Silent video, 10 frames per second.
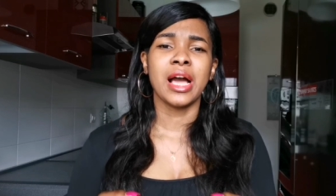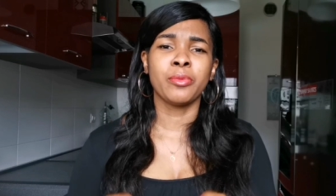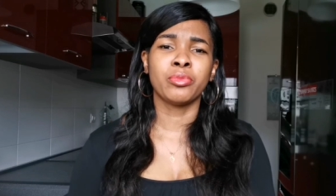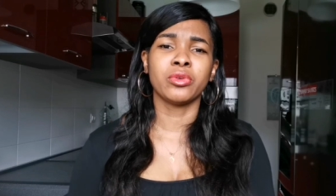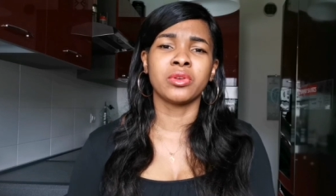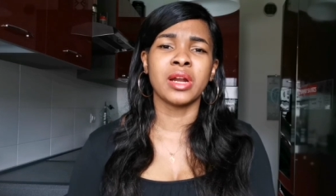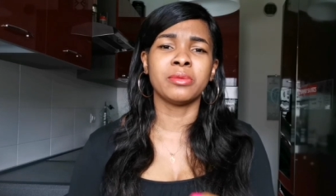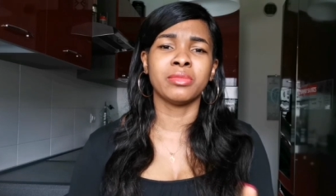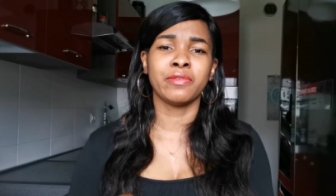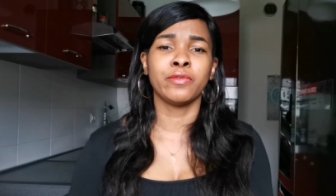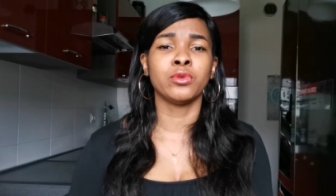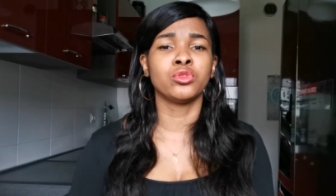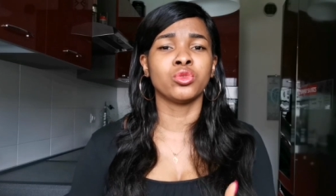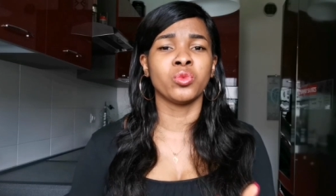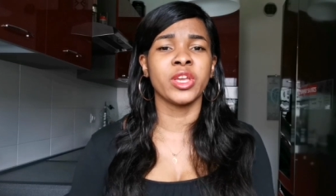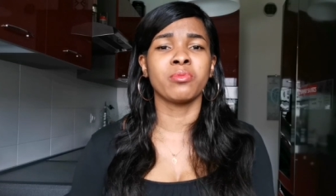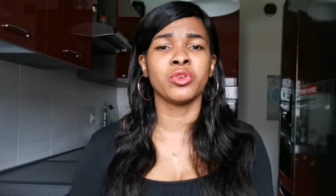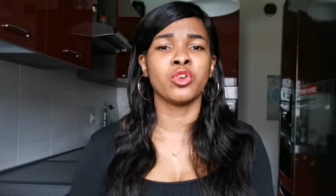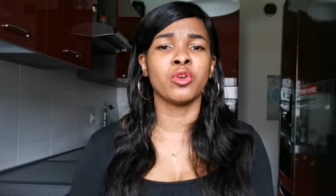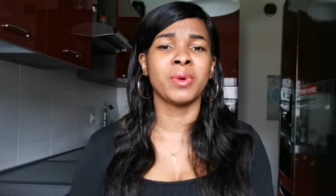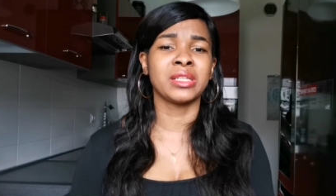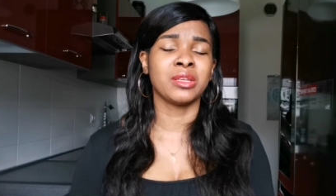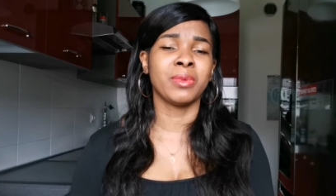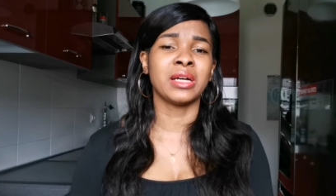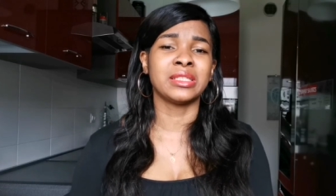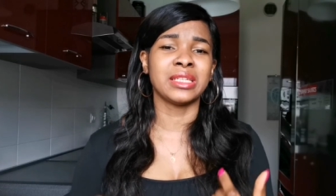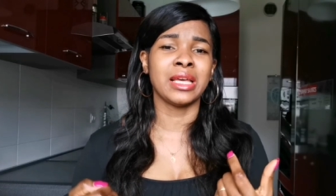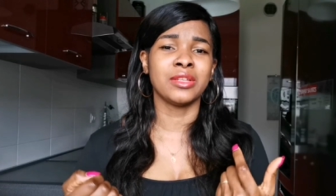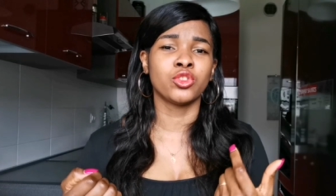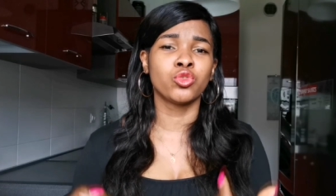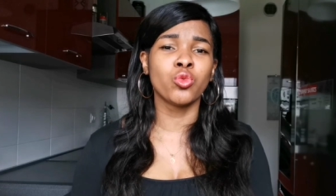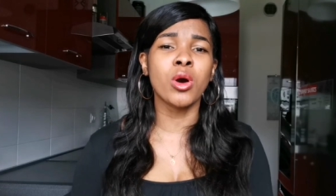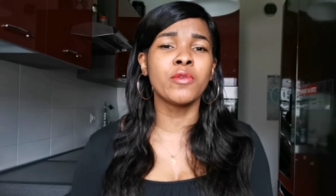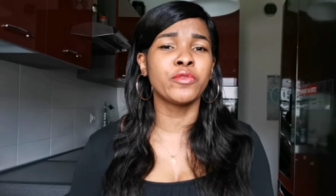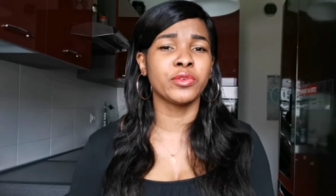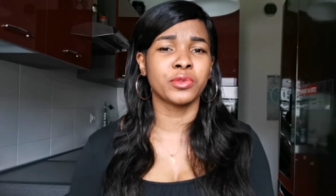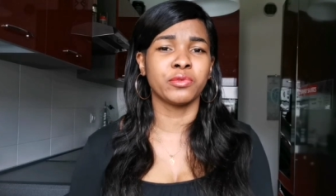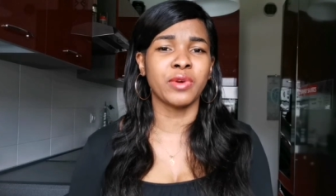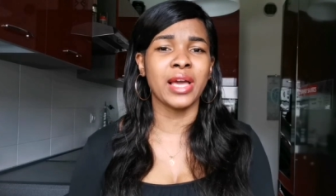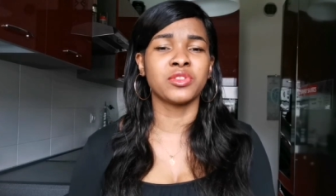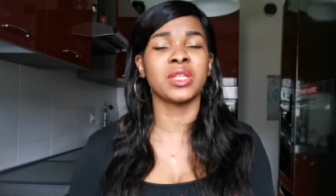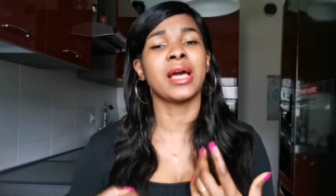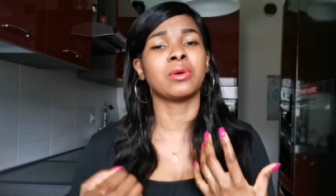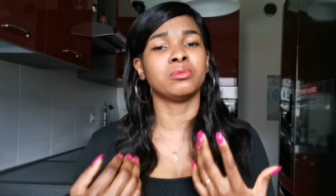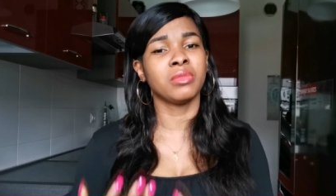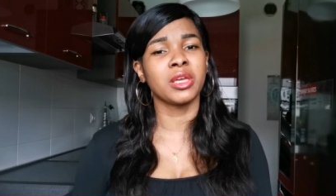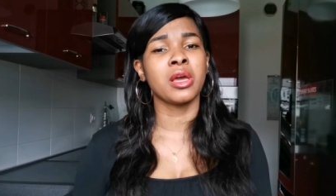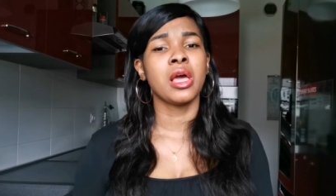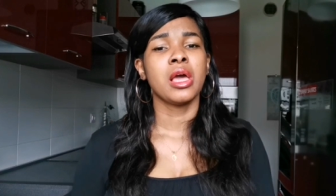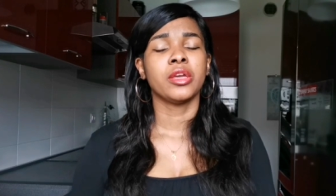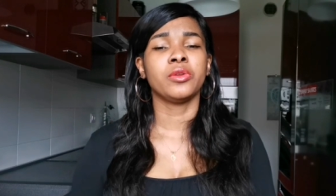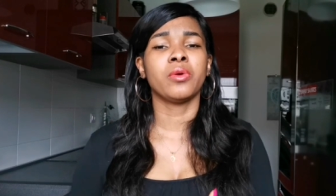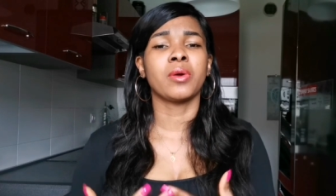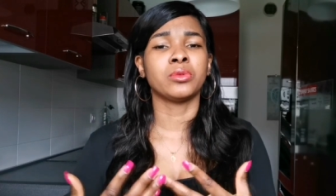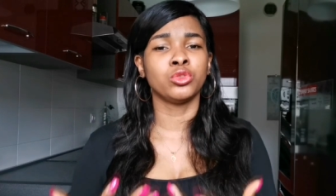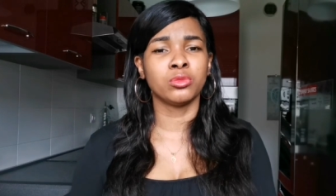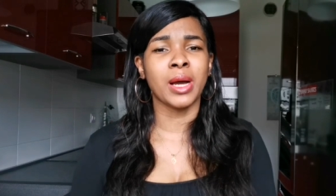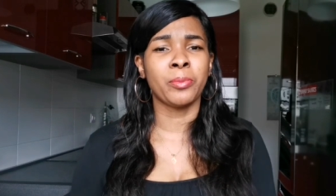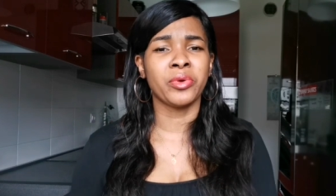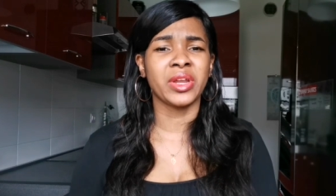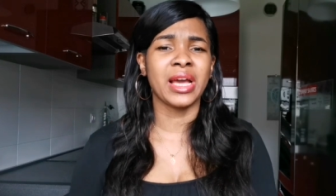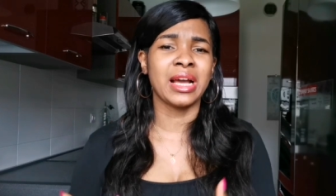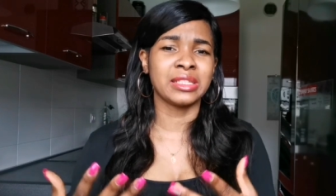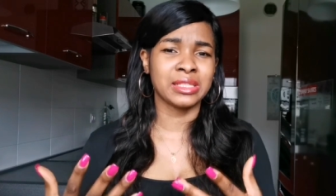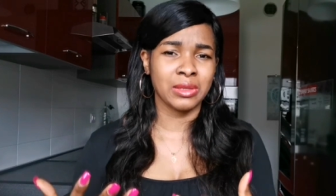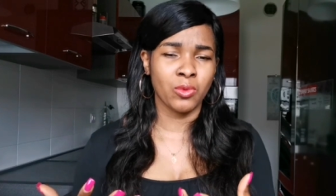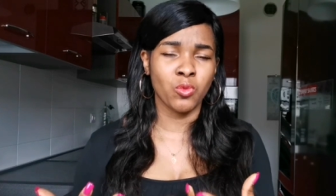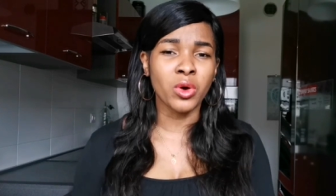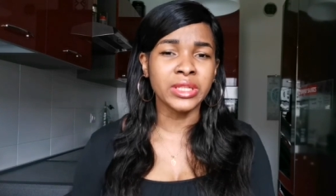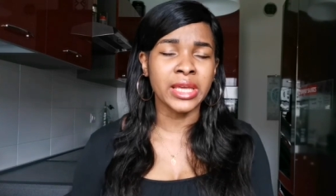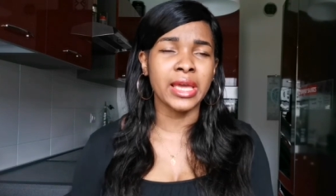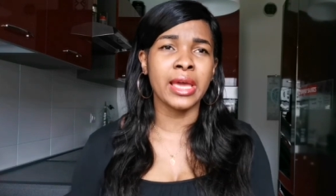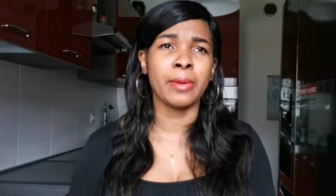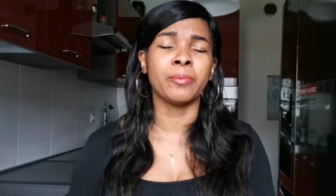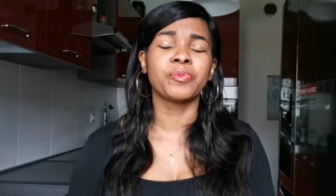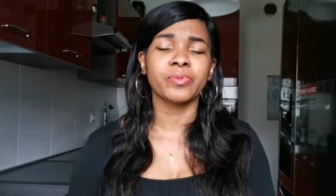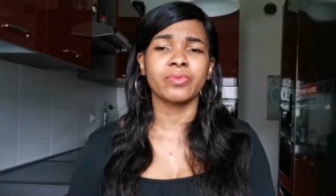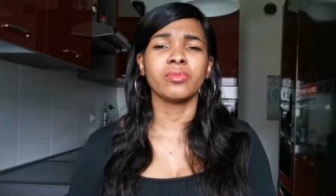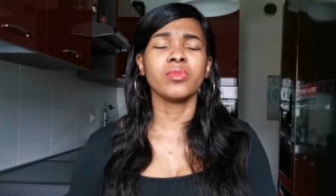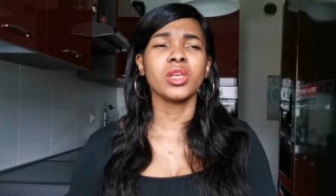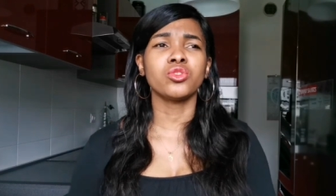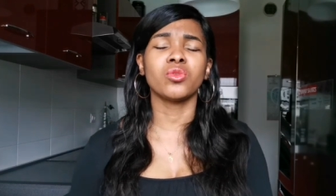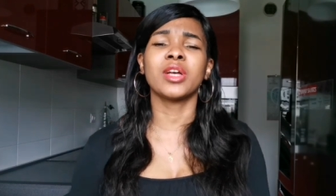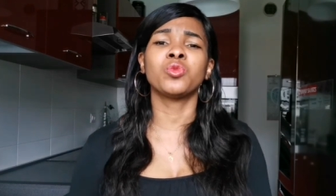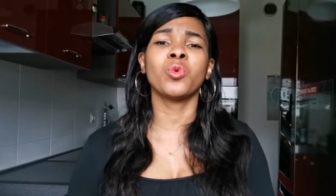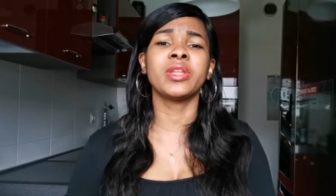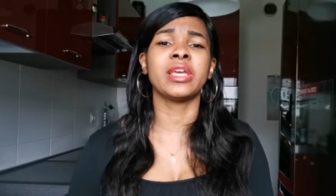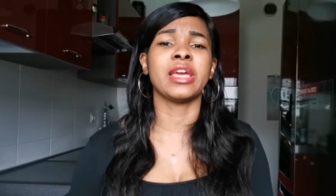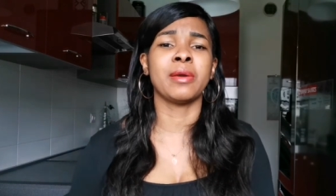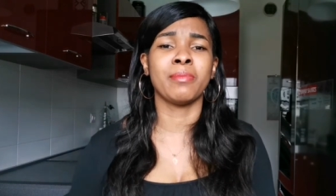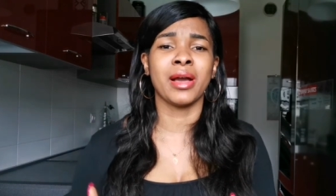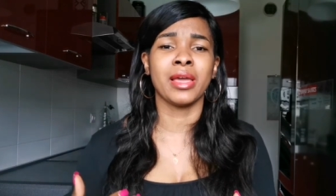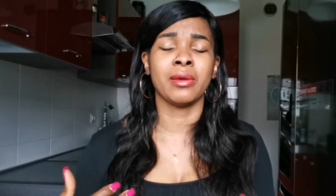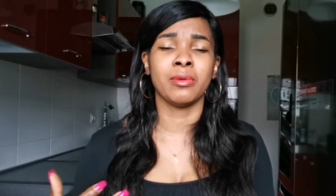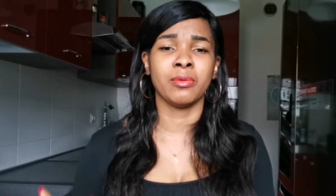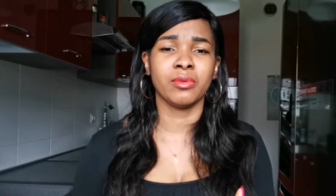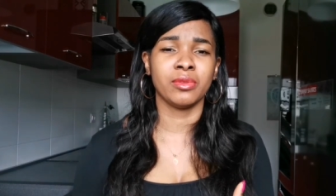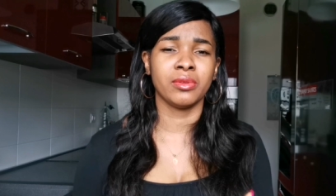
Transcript: I programmed my phone to wake me up at about uh, twelve fifty-five so that I could make, you know, I could do my prayer at one a.m. So at 1 a.m. my uh,